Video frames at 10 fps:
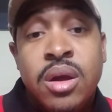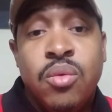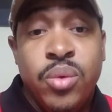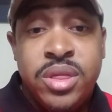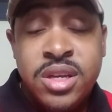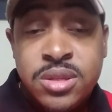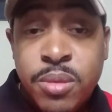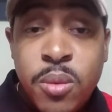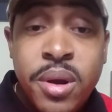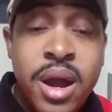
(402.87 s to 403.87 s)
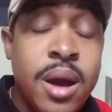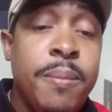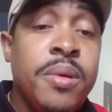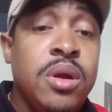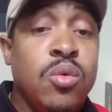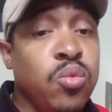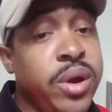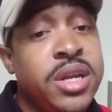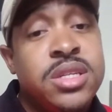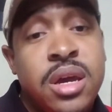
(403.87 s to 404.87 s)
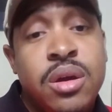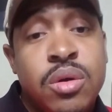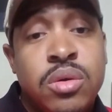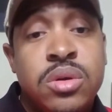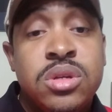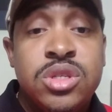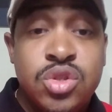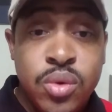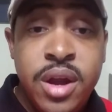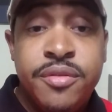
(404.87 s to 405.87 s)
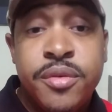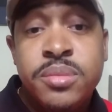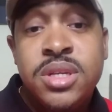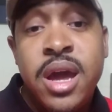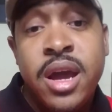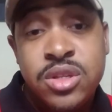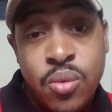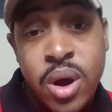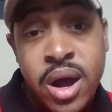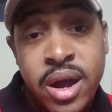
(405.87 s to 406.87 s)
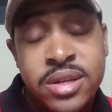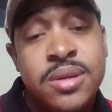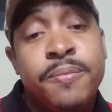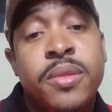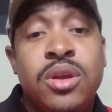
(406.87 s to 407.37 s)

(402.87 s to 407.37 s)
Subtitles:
with this mobile app. Retail, straight from TaxWise,